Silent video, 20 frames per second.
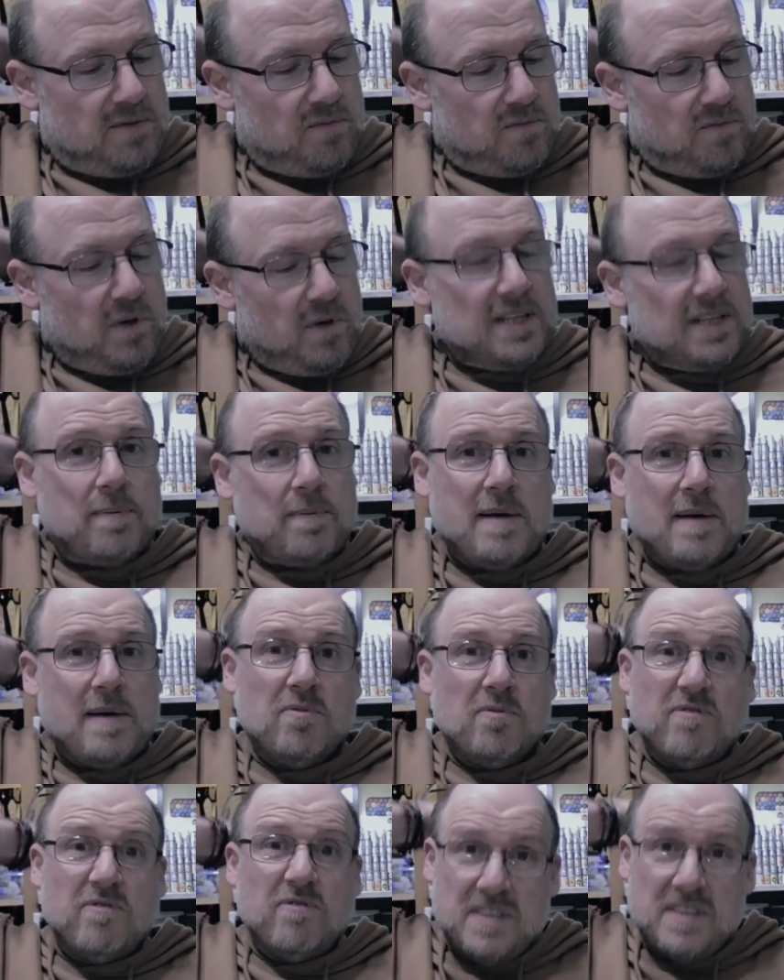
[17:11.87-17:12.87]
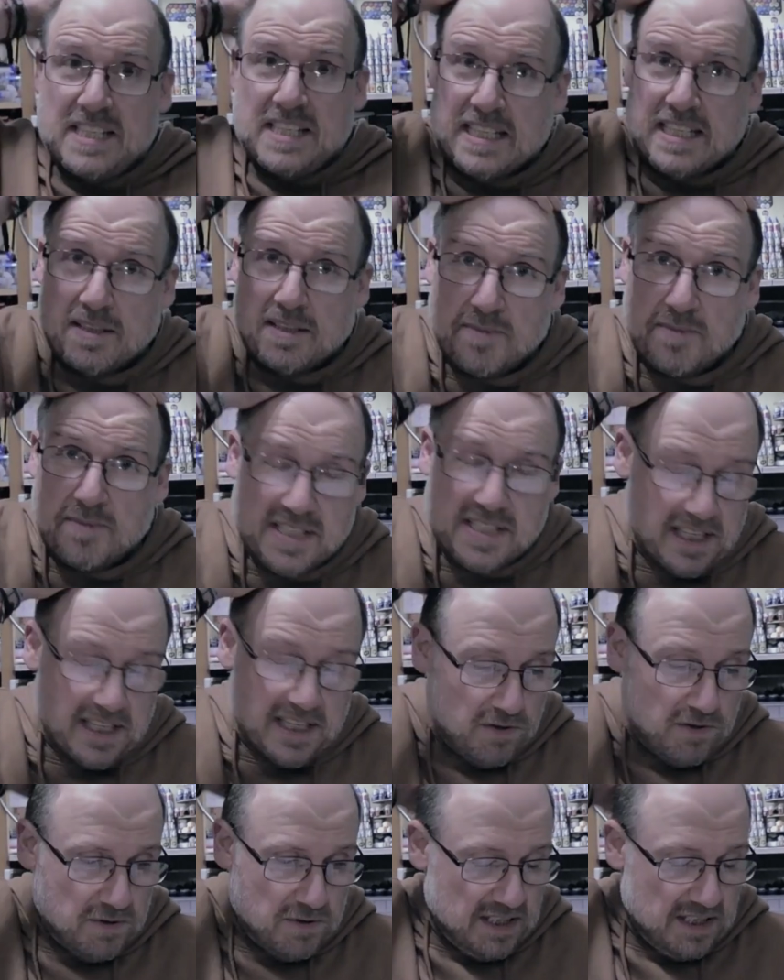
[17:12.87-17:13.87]
one of the people visiting the Mystic
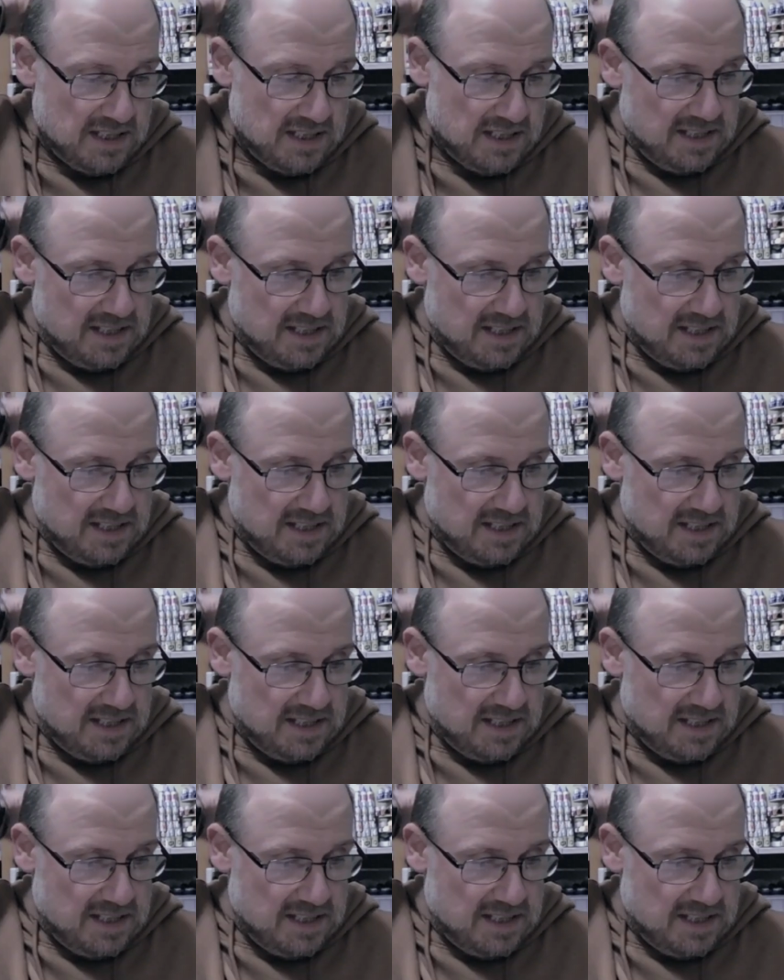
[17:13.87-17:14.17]
Order